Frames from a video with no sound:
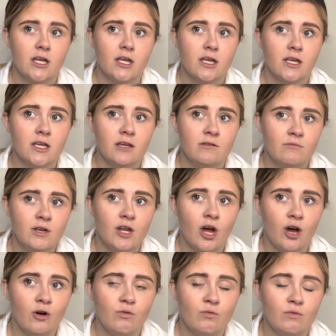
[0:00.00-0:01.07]
you
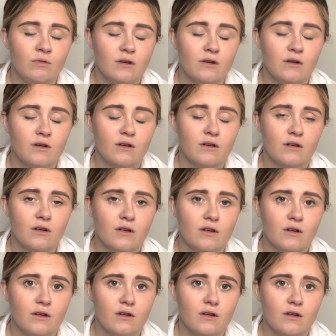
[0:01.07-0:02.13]
know
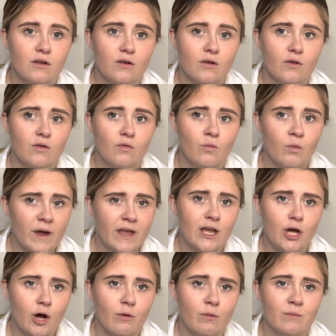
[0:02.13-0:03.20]
where you're
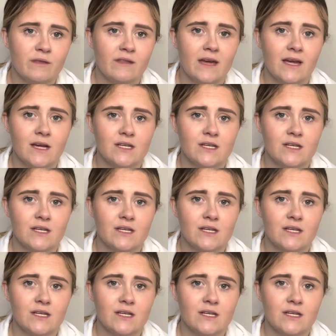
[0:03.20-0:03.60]
going with it.